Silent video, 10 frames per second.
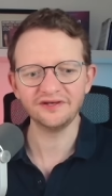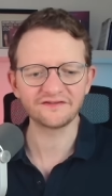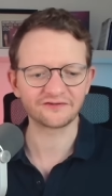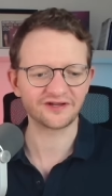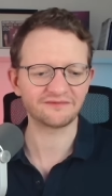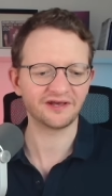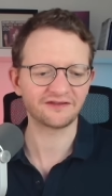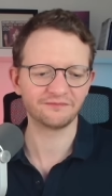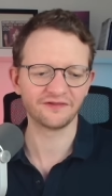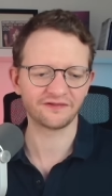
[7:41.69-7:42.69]
So that makes
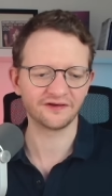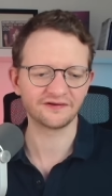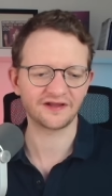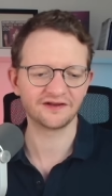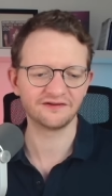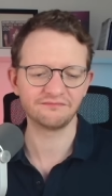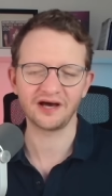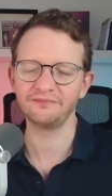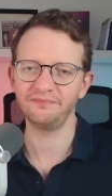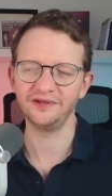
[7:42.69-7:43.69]
me think that it
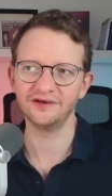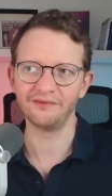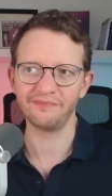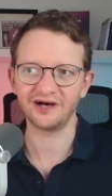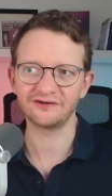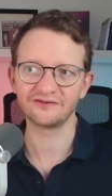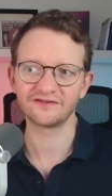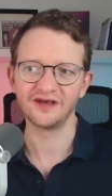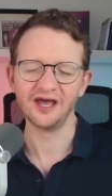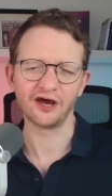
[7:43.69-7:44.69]
might be about
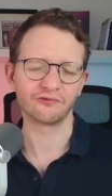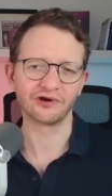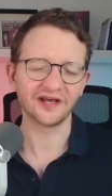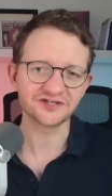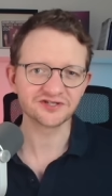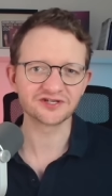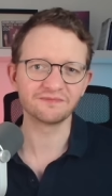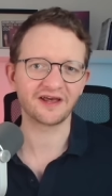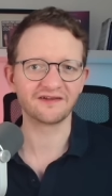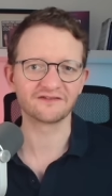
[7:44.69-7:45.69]
a relationship
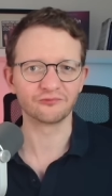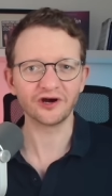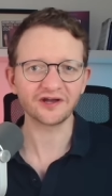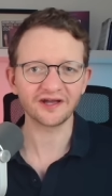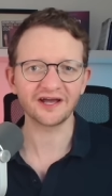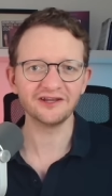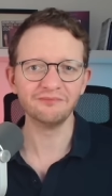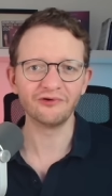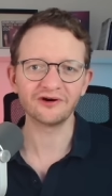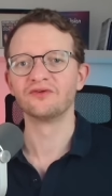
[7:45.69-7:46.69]
that isn't working
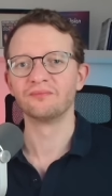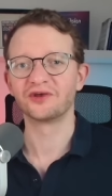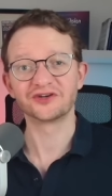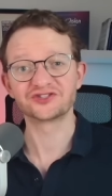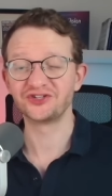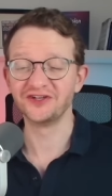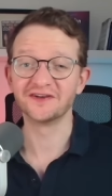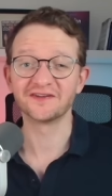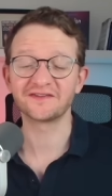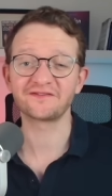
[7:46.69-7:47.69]
anymore because she
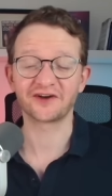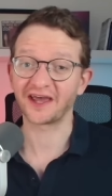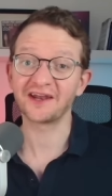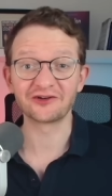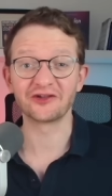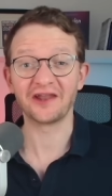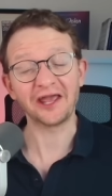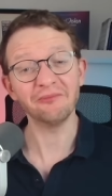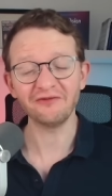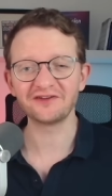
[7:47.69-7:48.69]
is forgetting the
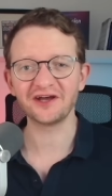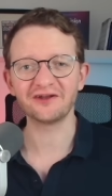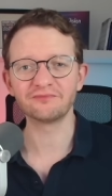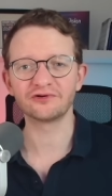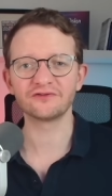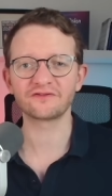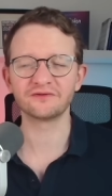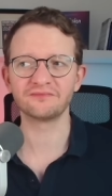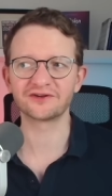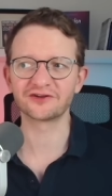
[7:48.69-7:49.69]
name of the other person,
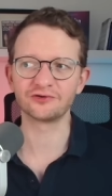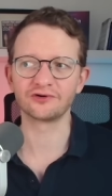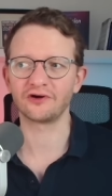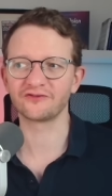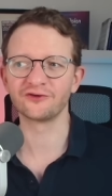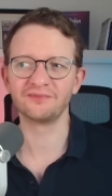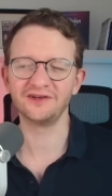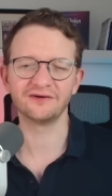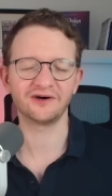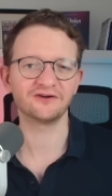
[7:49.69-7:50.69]
but it could also be
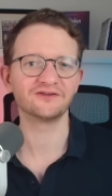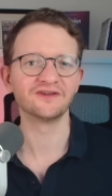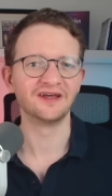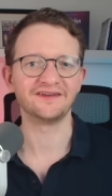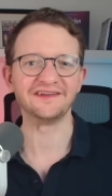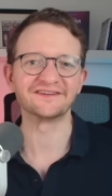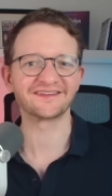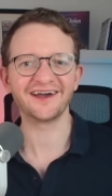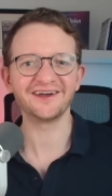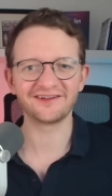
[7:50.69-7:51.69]
about the
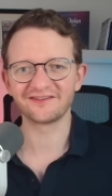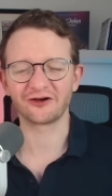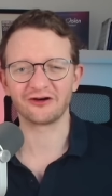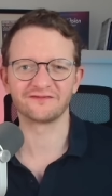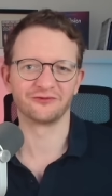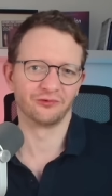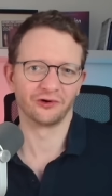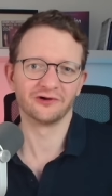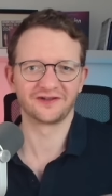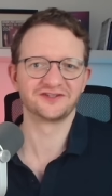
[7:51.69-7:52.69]
anxieties of the
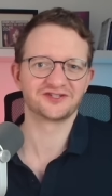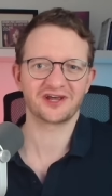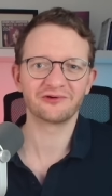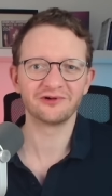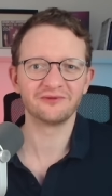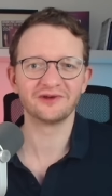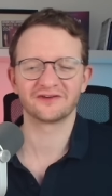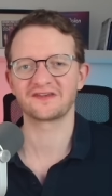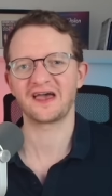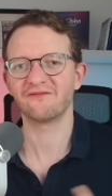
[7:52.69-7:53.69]
world in general
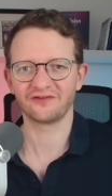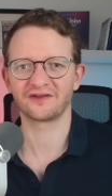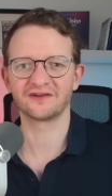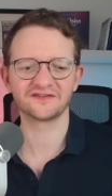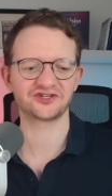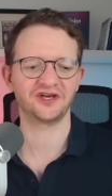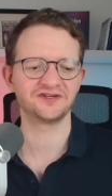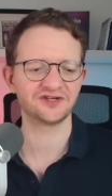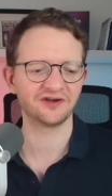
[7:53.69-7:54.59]
because everything is changing